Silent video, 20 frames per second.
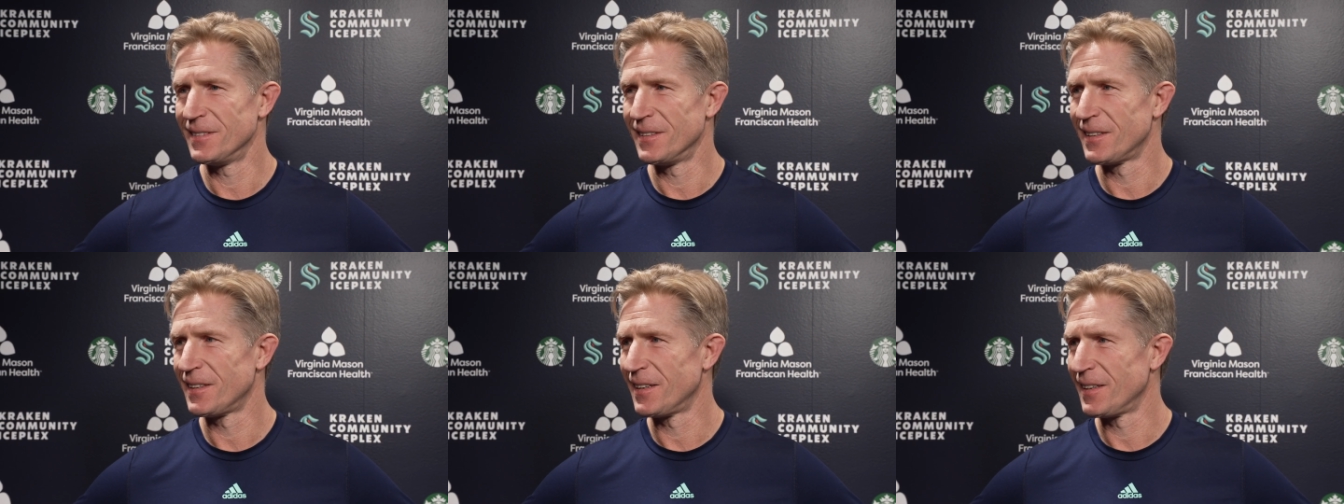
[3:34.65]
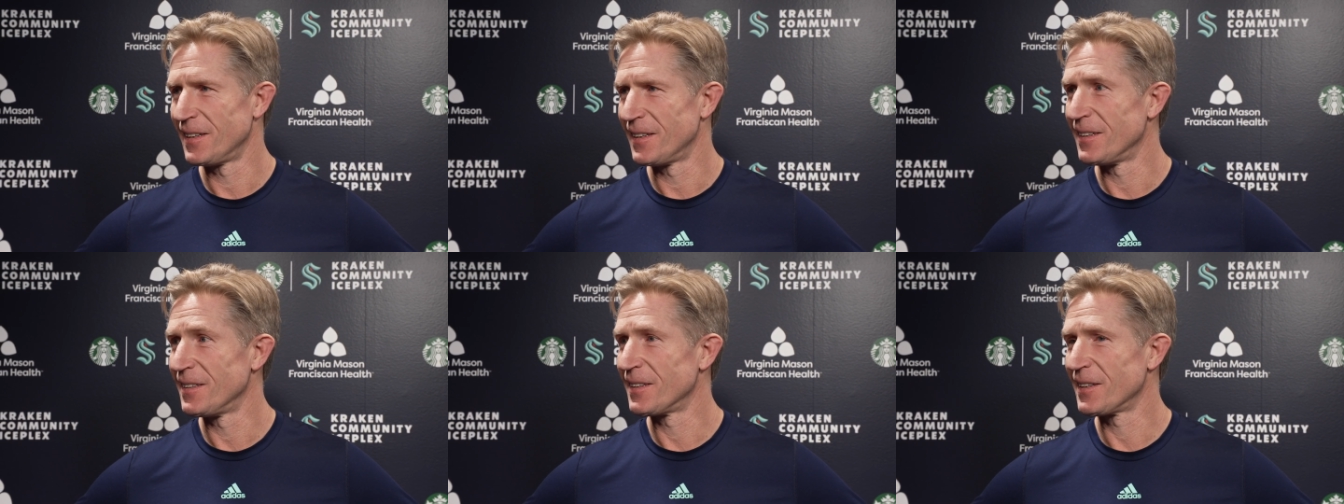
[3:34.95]

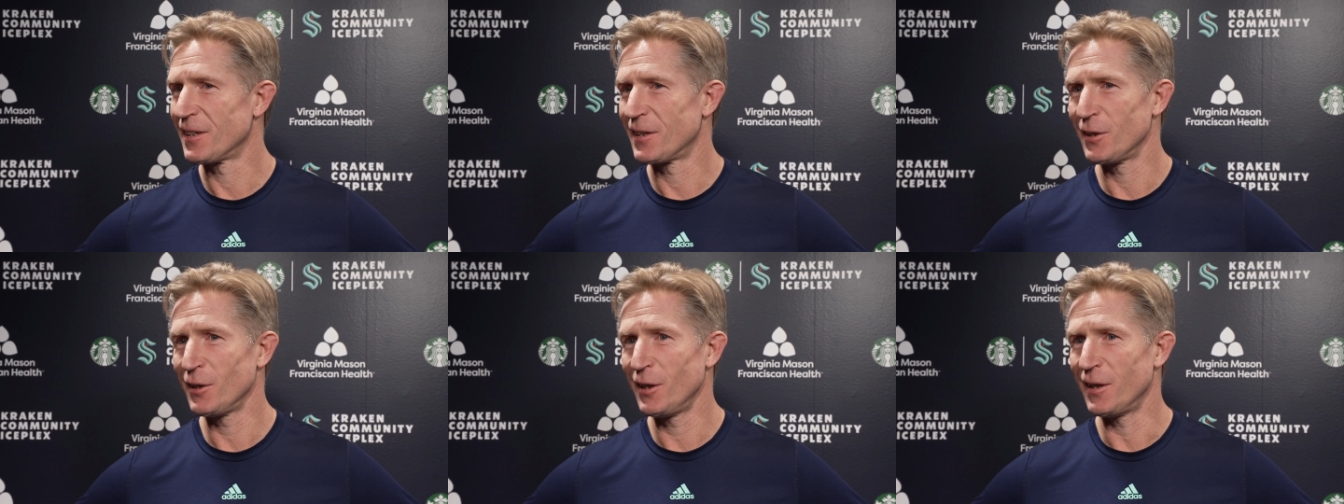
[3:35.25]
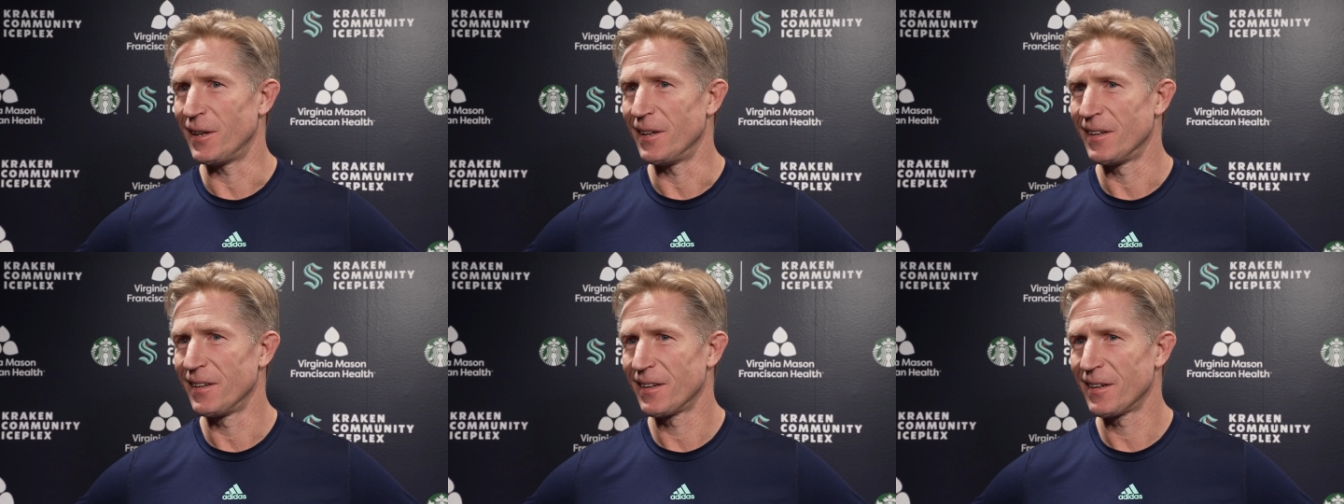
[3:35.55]
Um, no, I
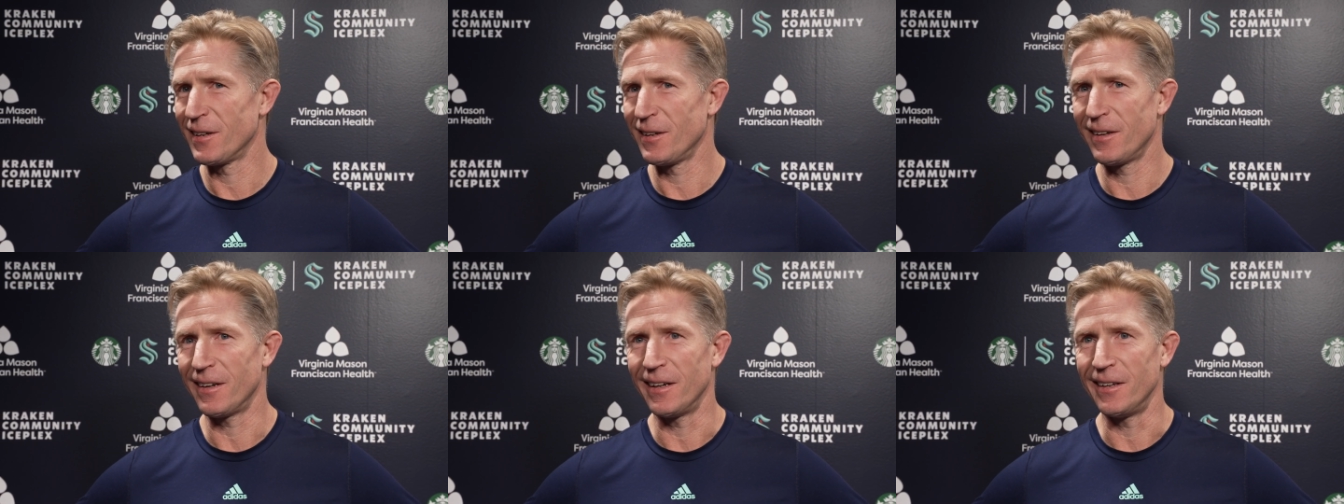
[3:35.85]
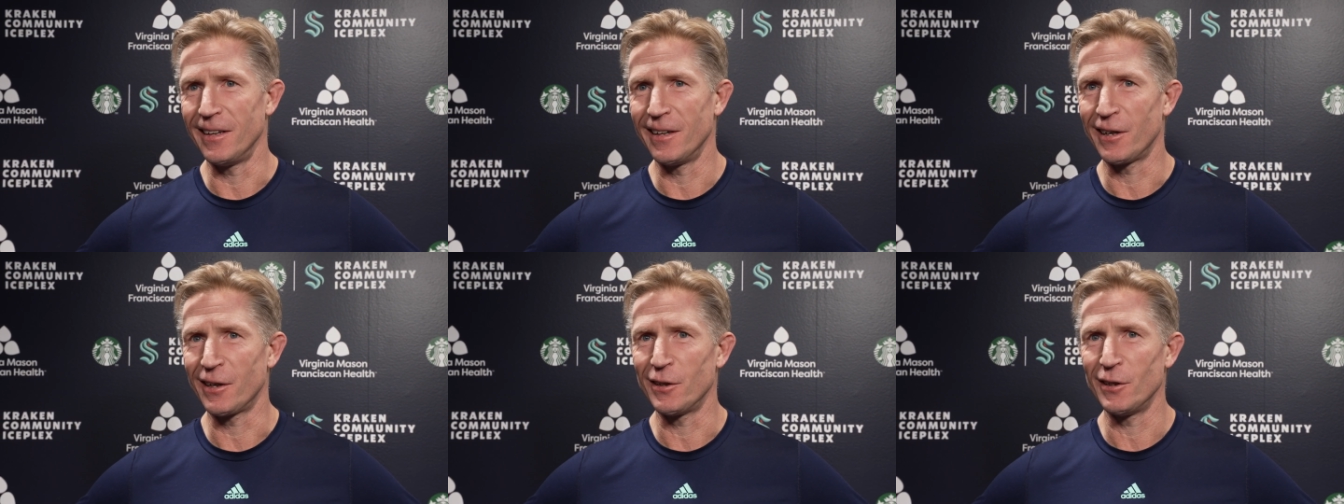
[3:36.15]
mean, good, I
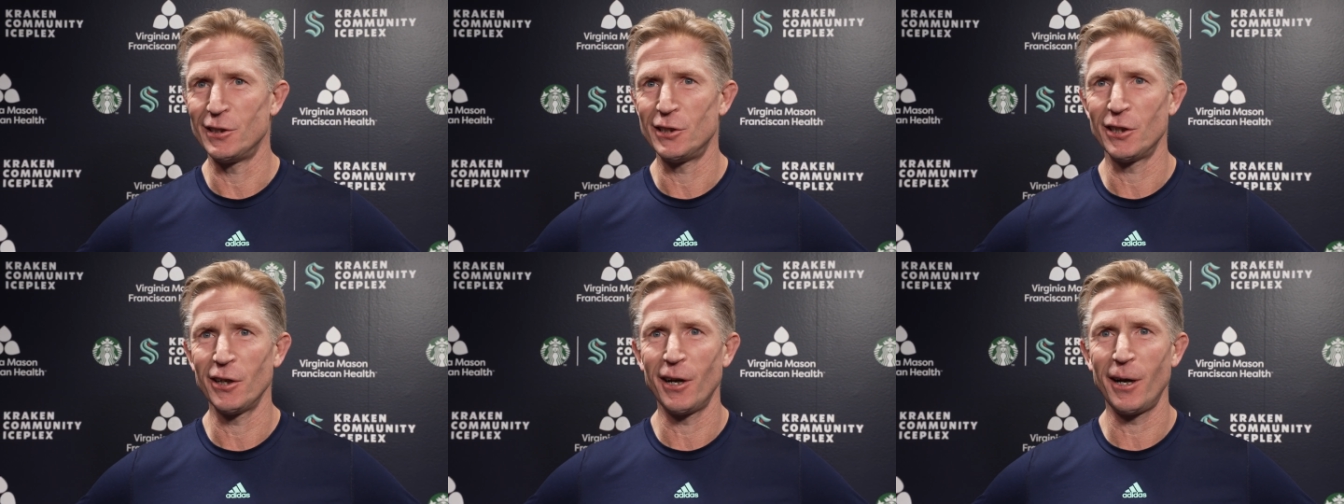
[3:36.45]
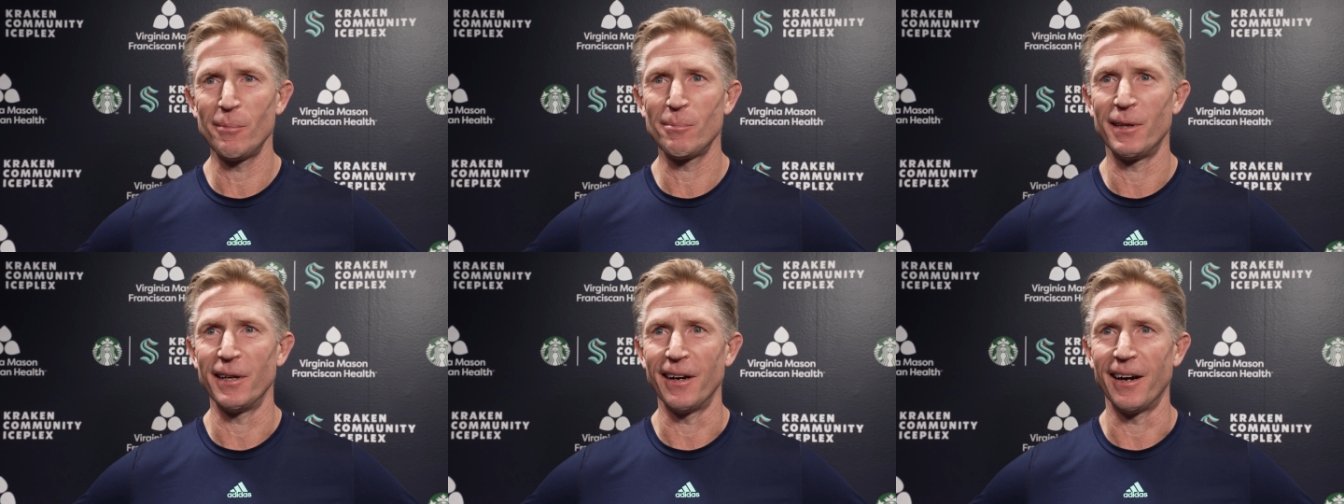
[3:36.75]
did a good
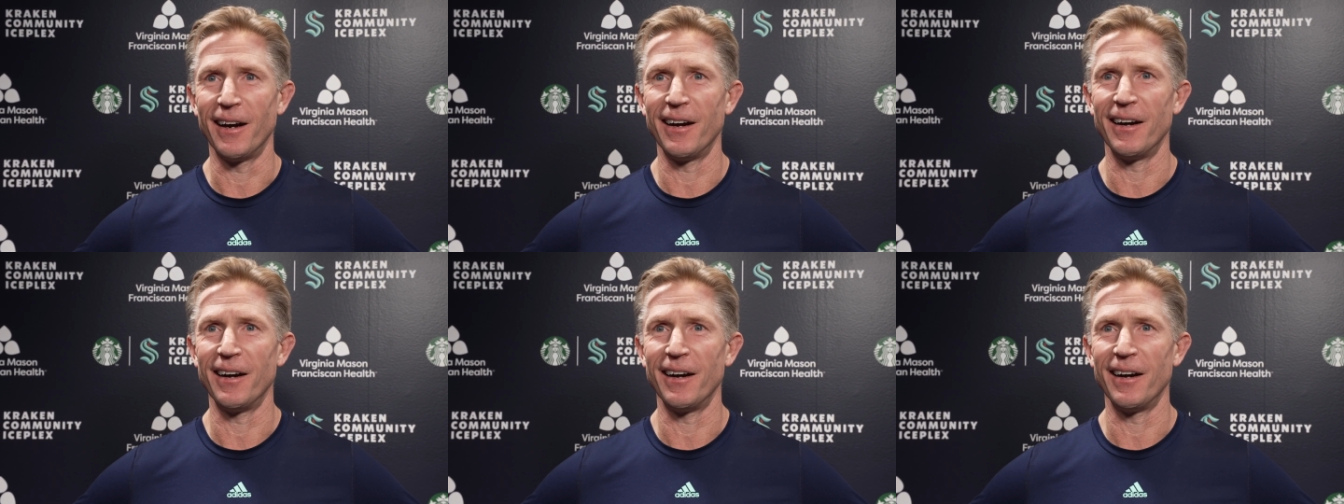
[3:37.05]
job there.